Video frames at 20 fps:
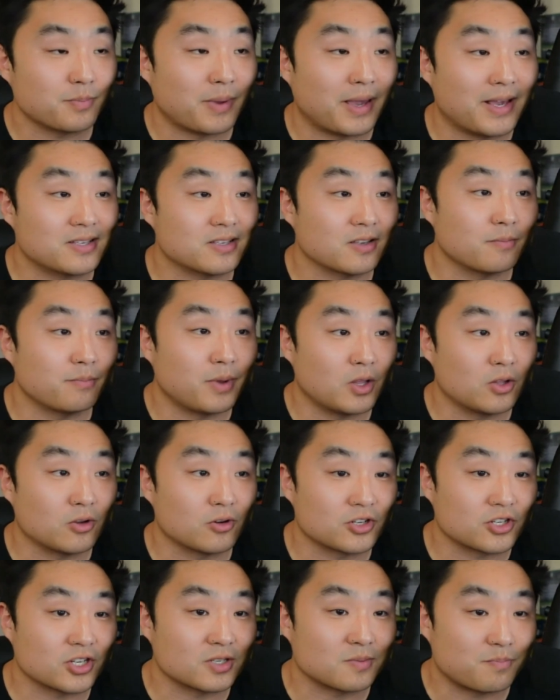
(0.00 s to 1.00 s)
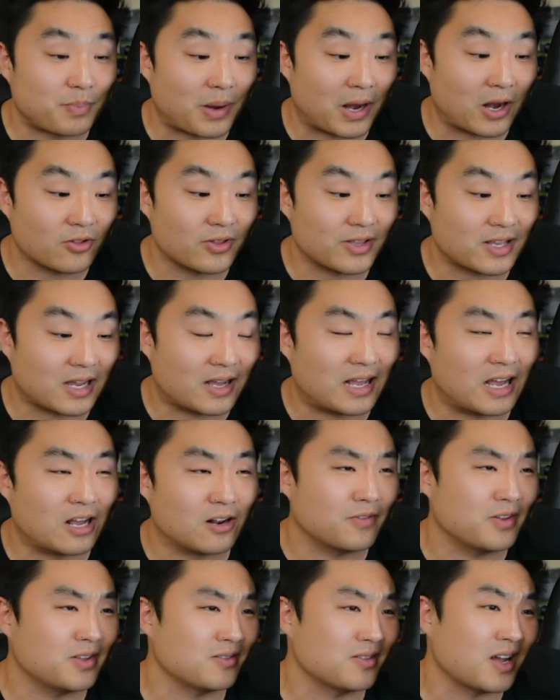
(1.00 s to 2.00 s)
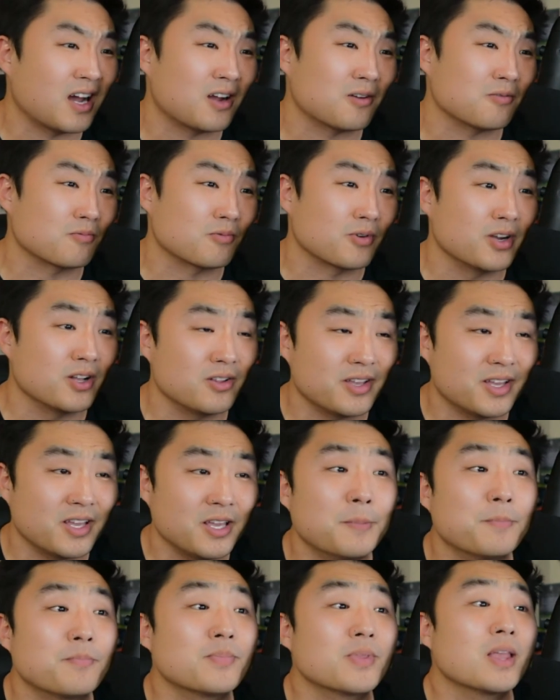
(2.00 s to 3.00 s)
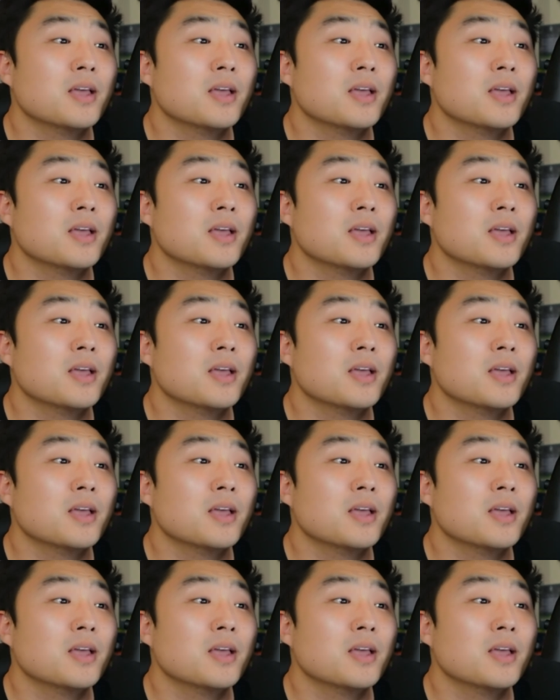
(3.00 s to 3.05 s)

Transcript: Mason Miller just barely got out of it. Not really.